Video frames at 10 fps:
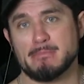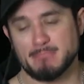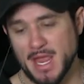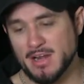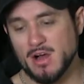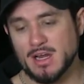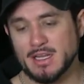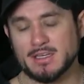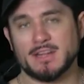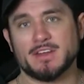bait on
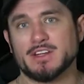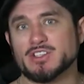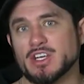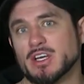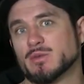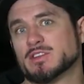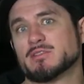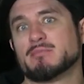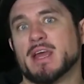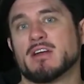it, and then a jig with
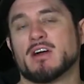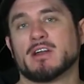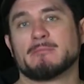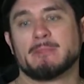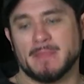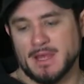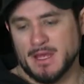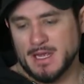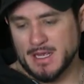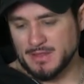some bait on it.
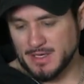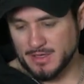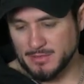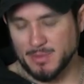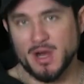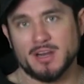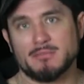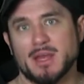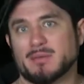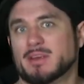And then on the bottom,
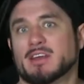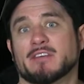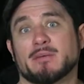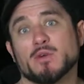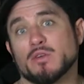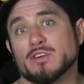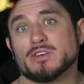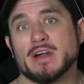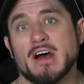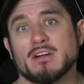maybe if I'm going for
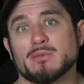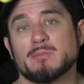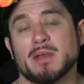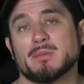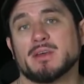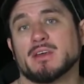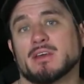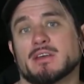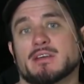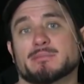trout, it may
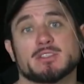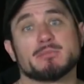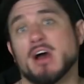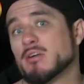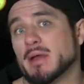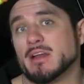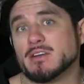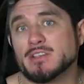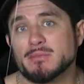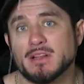be some power bait or
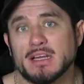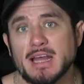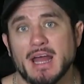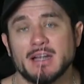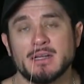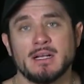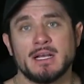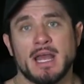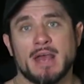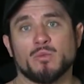something like that.
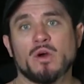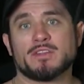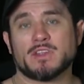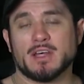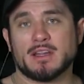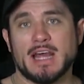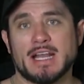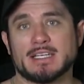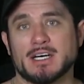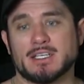And what the,
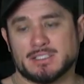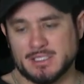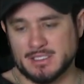that does